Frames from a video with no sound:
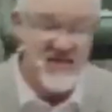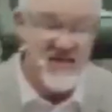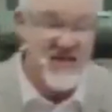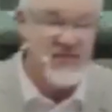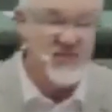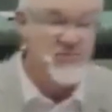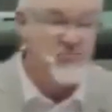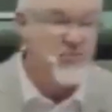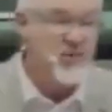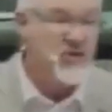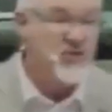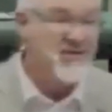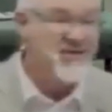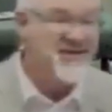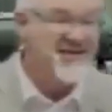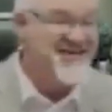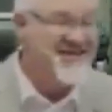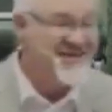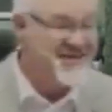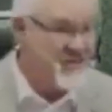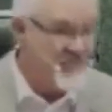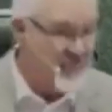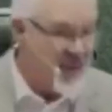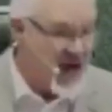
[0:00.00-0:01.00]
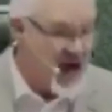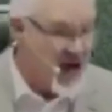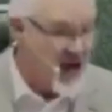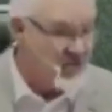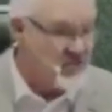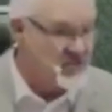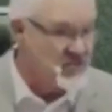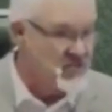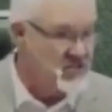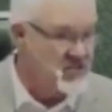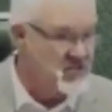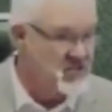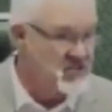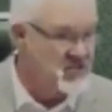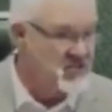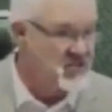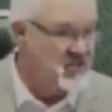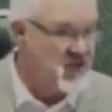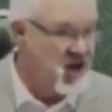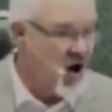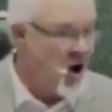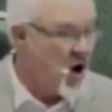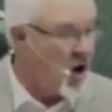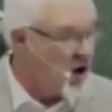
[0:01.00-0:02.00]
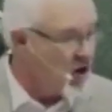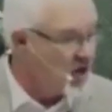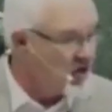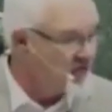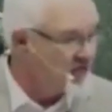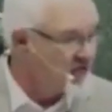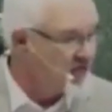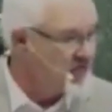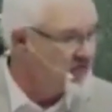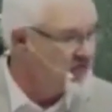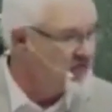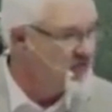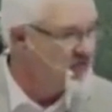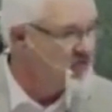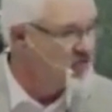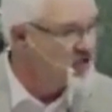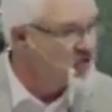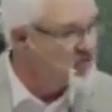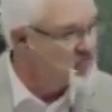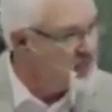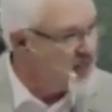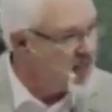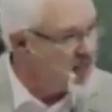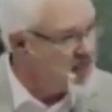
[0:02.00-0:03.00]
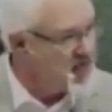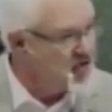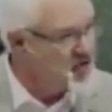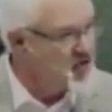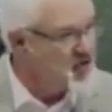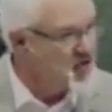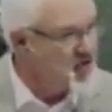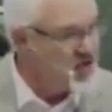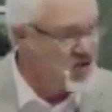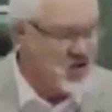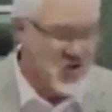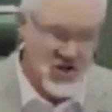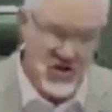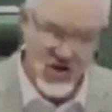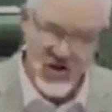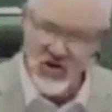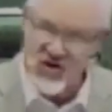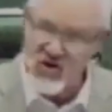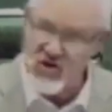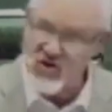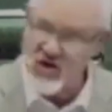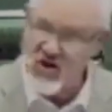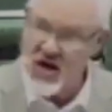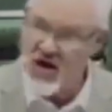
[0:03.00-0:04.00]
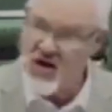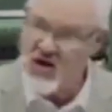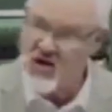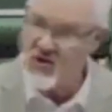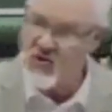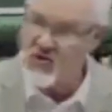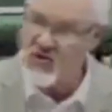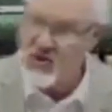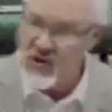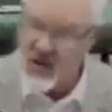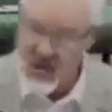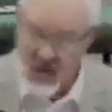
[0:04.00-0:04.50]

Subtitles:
this book is about. All of it. To make Christians know